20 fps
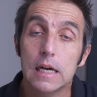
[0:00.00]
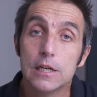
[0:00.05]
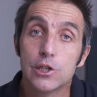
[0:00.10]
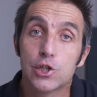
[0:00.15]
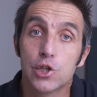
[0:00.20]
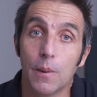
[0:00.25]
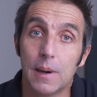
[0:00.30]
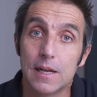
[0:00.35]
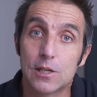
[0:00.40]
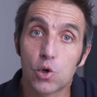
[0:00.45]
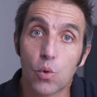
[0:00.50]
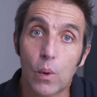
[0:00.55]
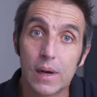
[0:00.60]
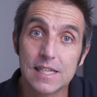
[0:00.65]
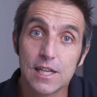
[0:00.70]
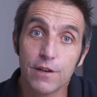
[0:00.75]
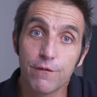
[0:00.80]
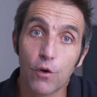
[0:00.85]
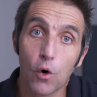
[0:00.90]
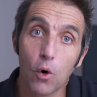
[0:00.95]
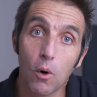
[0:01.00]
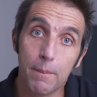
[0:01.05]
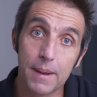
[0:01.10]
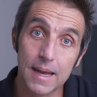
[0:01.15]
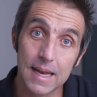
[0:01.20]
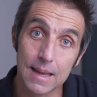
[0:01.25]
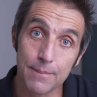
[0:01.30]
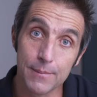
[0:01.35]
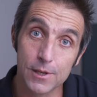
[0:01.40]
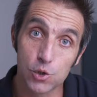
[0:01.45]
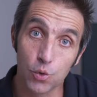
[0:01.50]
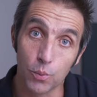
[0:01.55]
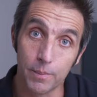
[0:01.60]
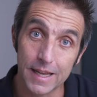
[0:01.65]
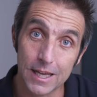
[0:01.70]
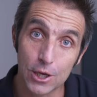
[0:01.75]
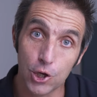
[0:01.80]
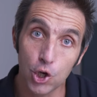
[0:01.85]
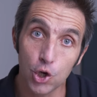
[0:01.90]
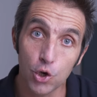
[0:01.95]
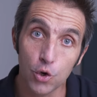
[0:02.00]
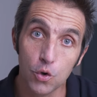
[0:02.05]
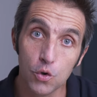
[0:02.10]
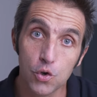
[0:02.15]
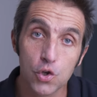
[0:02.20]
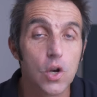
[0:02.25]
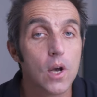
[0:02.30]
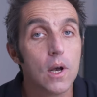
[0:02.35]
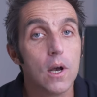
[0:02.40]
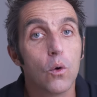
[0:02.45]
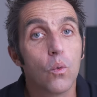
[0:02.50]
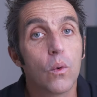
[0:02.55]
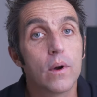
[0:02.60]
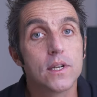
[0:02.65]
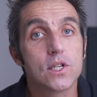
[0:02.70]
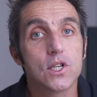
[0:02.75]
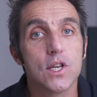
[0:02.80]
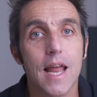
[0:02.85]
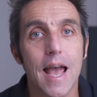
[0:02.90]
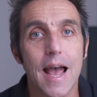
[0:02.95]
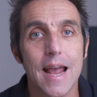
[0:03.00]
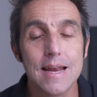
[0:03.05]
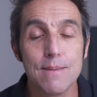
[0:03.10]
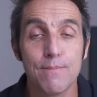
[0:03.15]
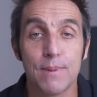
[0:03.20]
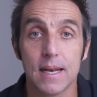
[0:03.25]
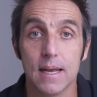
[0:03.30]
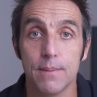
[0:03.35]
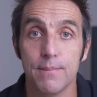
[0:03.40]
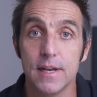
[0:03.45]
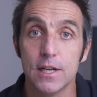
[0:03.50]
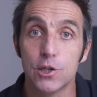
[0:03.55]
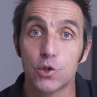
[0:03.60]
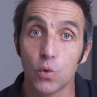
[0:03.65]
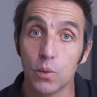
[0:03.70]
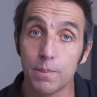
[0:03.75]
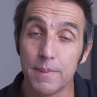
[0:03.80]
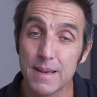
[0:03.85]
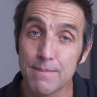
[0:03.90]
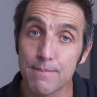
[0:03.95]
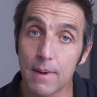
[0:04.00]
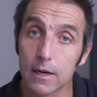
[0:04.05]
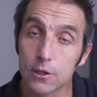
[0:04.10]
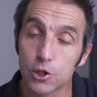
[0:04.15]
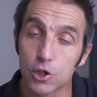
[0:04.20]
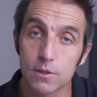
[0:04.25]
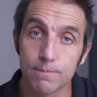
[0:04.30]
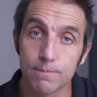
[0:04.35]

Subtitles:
So a 24-bit image would be huge, whereas an 8-bit image would be much